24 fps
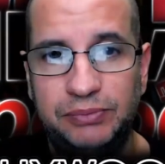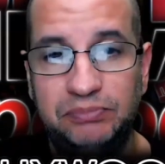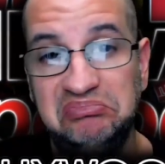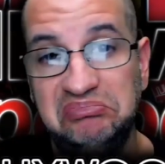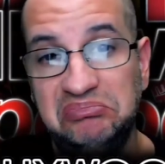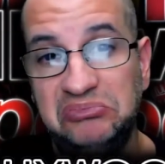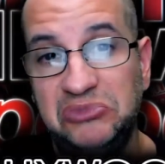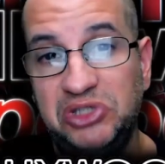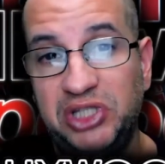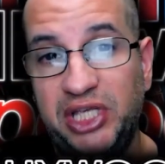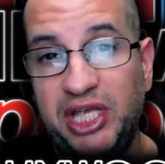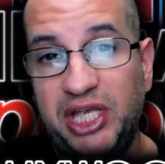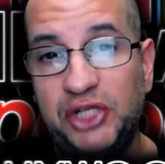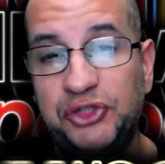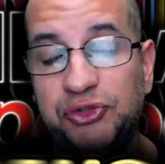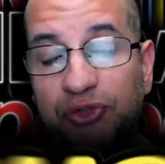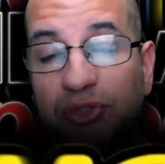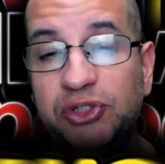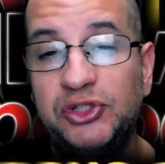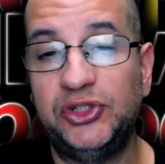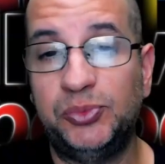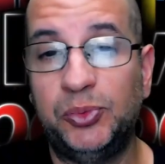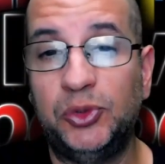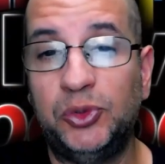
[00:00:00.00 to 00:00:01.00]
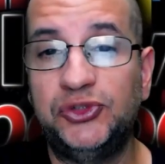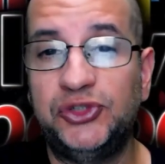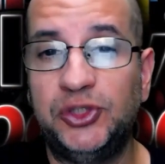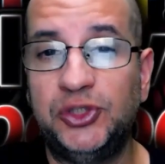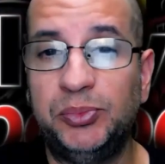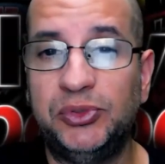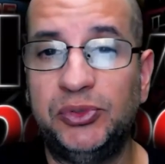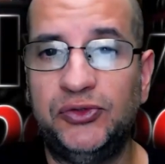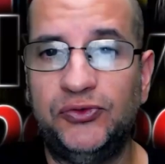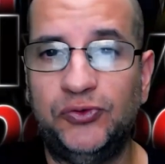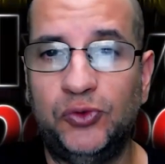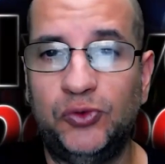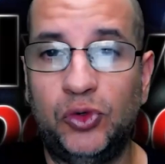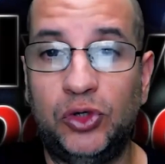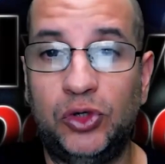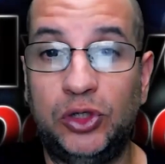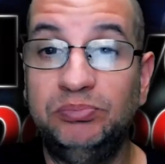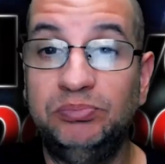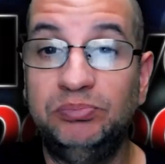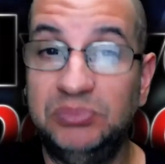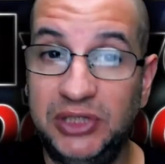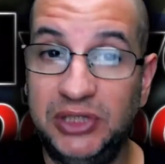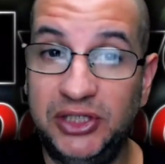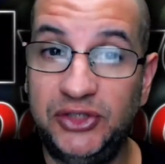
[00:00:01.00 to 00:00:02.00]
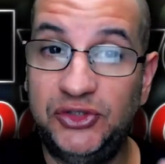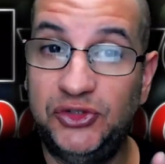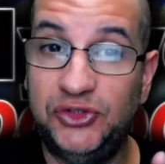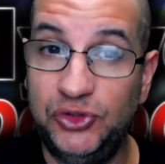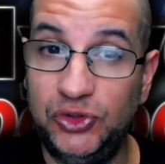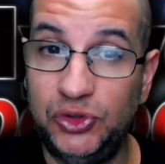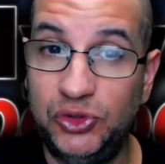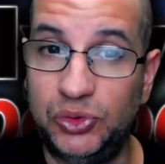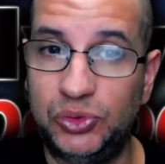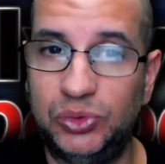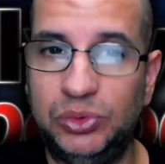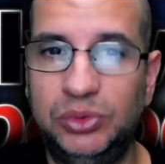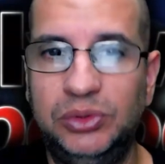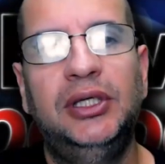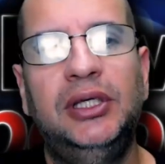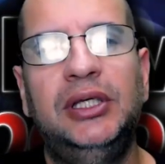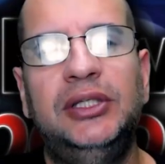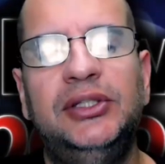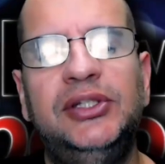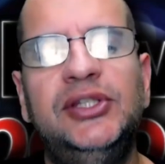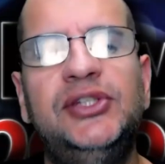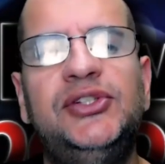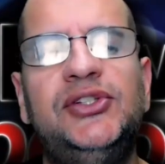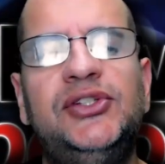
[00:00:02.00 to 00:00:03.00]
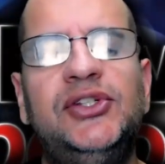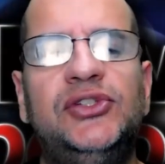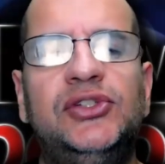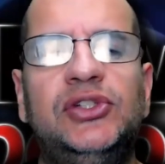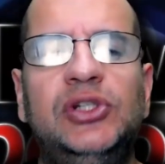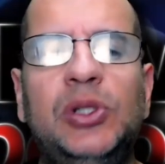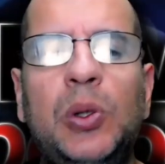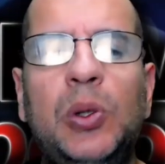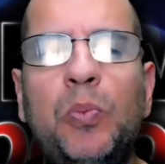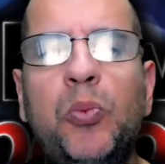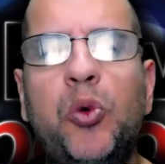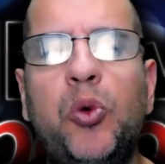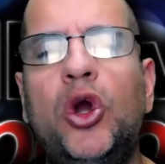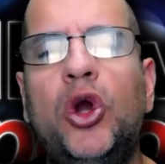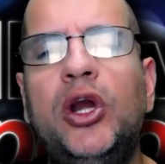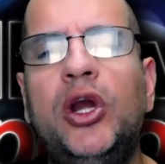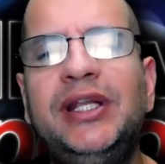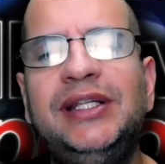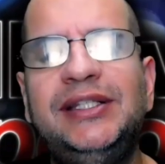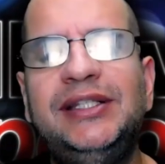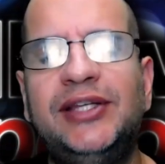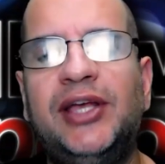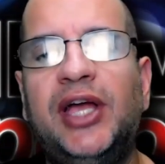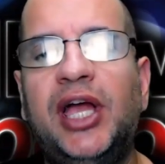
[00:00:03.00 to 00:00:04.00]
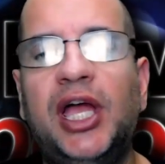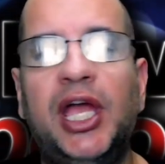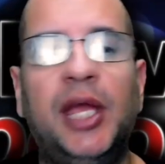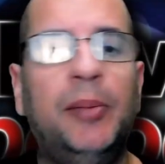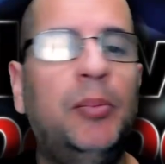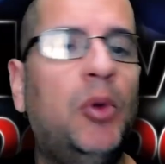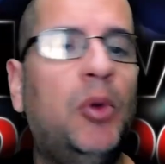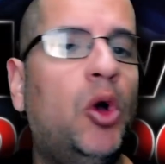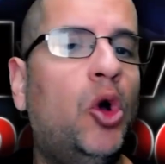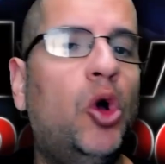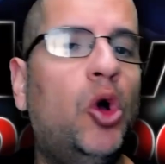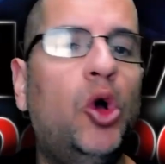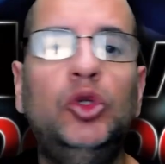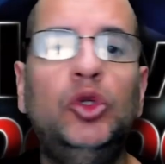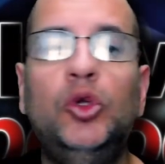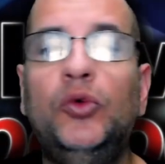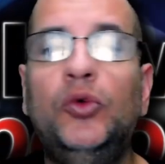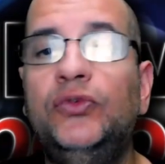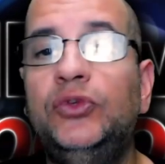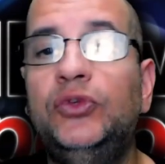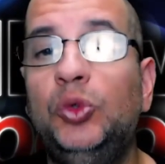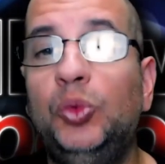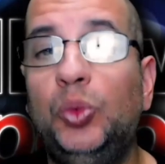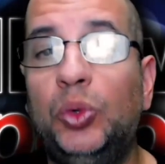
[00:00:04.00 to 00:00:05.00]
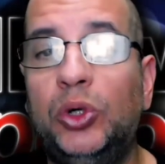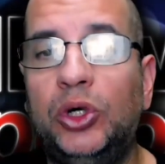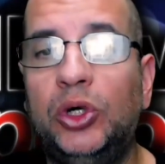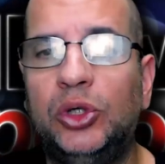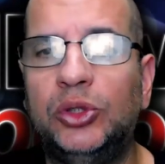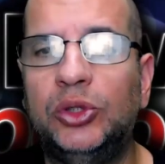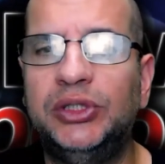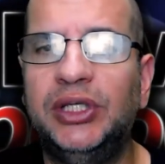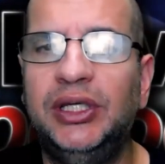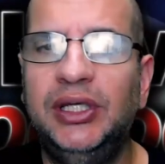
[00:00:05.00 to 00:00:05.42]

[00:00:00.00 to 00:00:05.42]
The answer in its most simplest form, it's you. This is an important time all over the world.